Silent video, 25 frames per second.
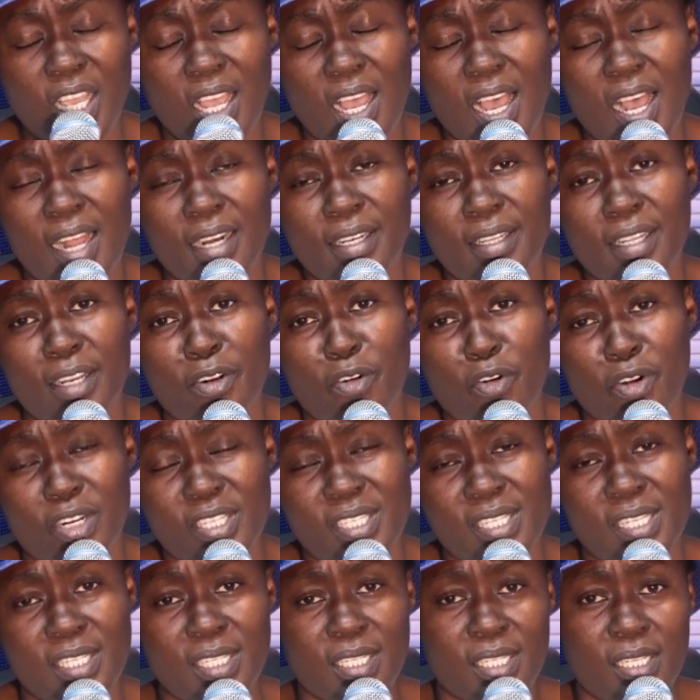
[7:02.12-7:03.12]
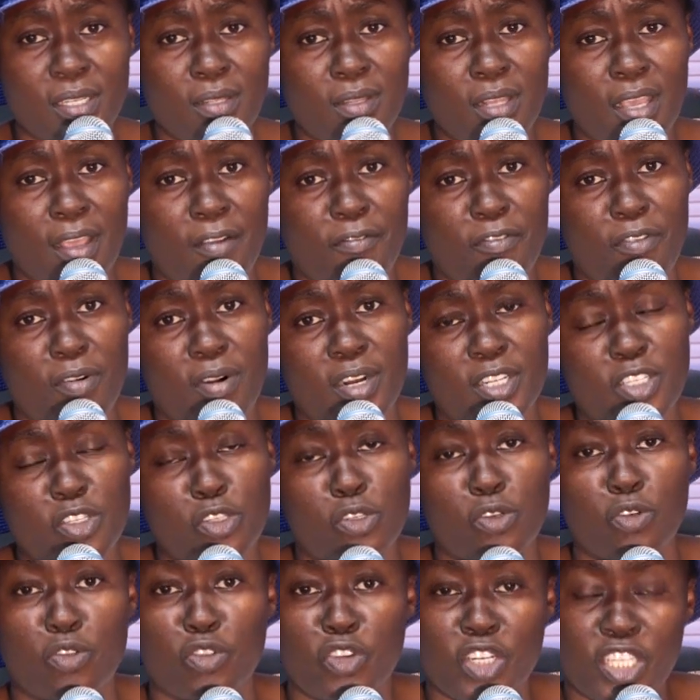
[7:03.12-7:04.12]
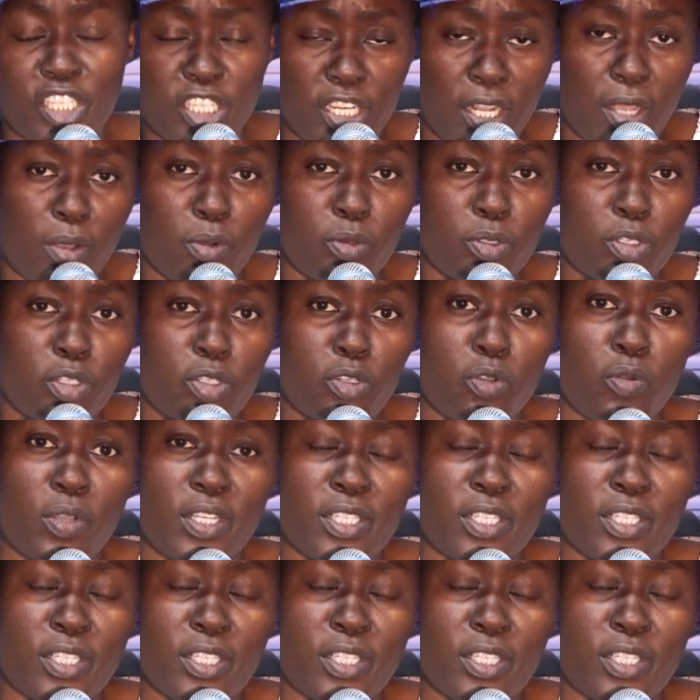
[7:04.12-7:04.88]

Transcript: And the grace is still there for us to reach out to